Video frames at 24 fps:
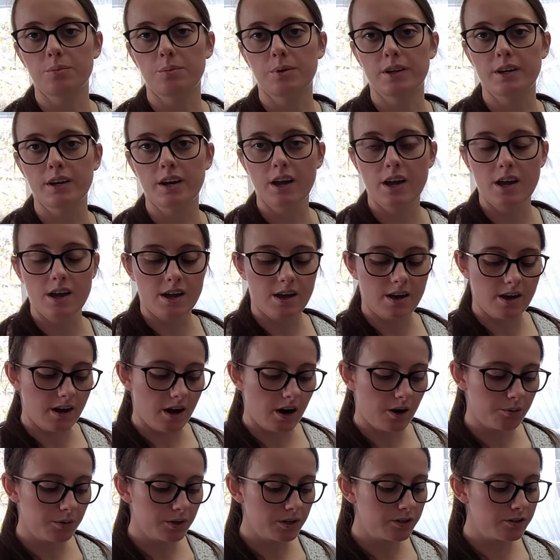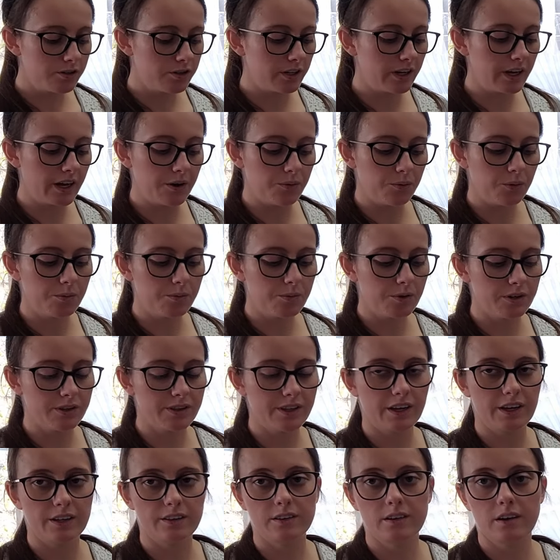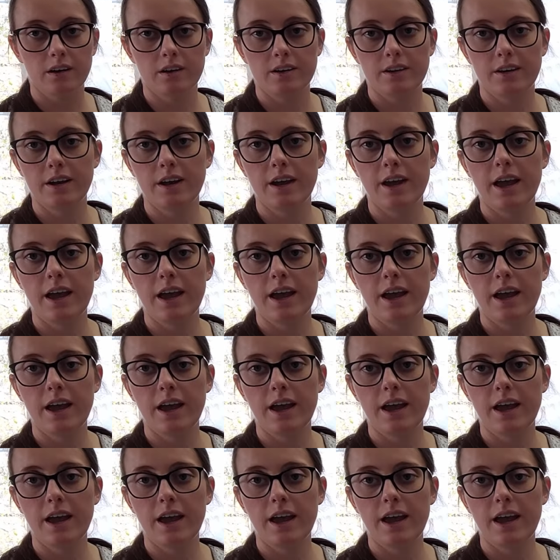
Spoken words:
but I wanted to get one more thing done,